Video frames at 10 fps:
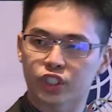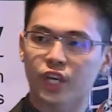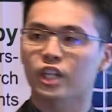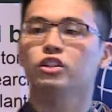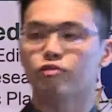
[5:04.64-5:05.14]

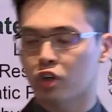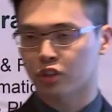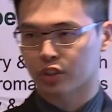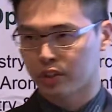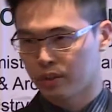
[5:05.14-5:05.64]
retain the
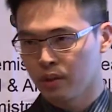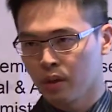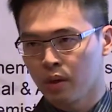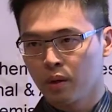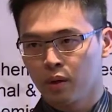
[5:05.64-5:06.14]
function,
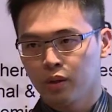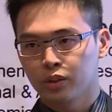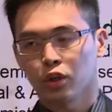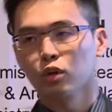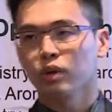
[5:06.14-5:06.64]

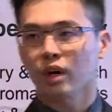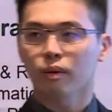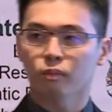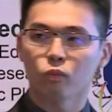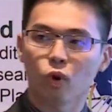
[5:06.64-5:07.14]
so
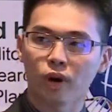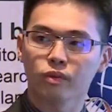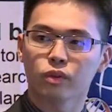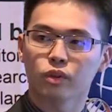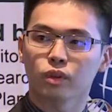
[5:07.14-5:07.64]
that
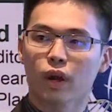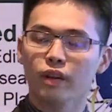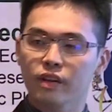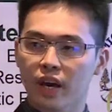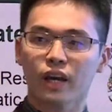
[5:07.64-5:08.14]
when
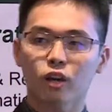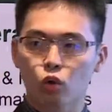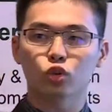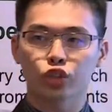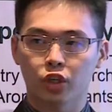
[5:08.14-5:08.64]
And that
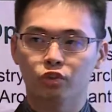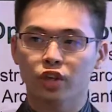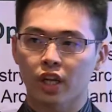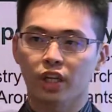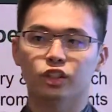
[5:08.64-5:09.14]
also
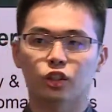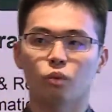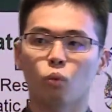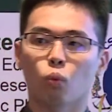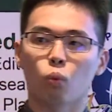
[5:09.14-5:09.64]
relies
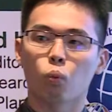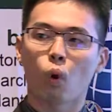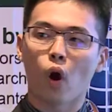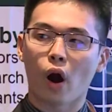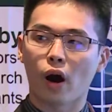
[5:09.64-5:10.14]
on
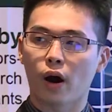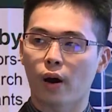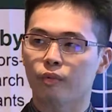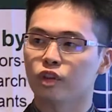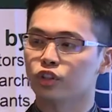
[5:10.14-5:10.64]

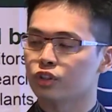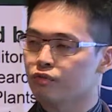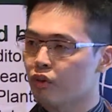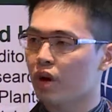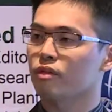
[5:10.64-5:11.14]
the
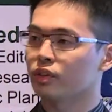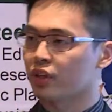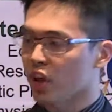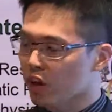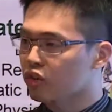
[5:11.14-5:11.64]
survival,
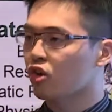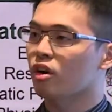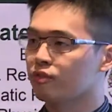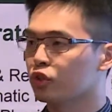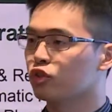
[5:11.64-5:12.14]
the
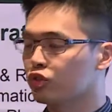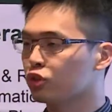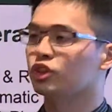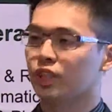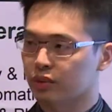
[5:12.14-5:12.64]
engraftment of
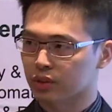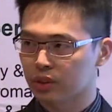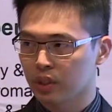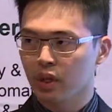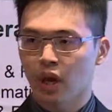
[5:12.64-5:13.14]
those
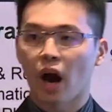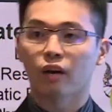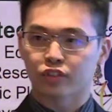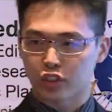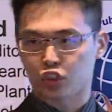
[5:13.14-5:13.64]
cells after